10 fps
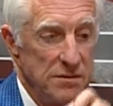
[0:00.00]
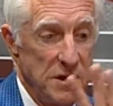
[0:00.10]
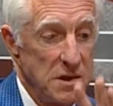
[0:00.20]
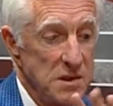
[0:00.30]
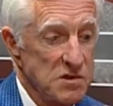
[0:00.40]

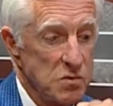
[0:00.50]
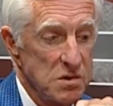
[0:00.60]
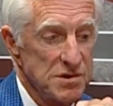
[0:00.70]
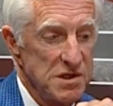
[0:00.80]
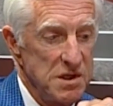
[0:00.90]
think that's
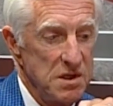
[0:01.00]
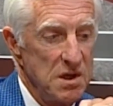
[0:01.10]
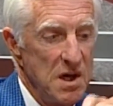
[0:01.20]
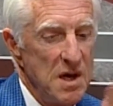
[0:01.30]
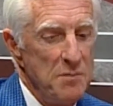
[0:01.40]
well stated.
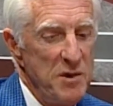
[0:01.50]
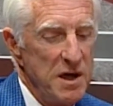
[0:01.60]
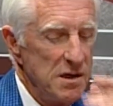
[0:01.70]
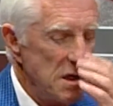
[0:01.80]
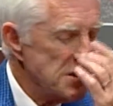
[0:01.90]

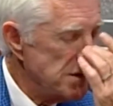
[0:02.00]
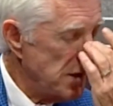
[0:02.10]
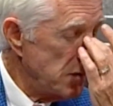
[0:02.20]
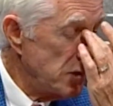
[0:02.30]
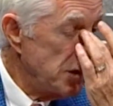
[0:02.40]
Megan,
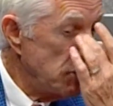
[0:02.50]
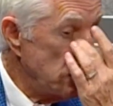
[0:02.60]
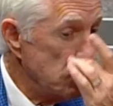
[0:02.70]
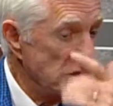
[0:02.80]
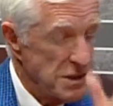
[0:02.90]
yesterday when
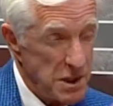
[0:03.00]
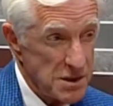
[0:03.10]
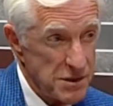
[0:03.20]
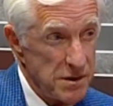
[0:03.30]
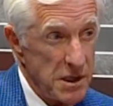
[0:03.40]
you was it
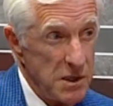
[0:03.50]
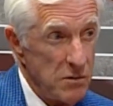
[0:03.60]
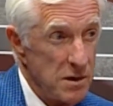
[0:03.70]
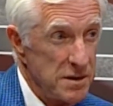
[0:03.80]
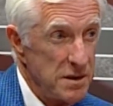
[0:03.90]
yesterday you
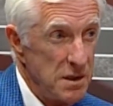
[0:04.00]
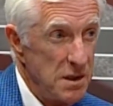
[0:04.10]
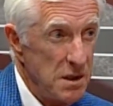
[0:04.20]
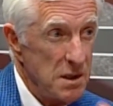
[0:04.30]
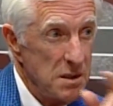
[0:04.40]
were at
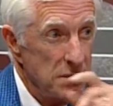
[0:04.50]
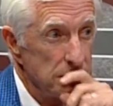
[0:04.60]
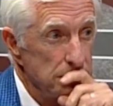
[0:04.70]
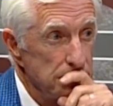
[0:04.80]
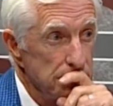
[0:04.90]
the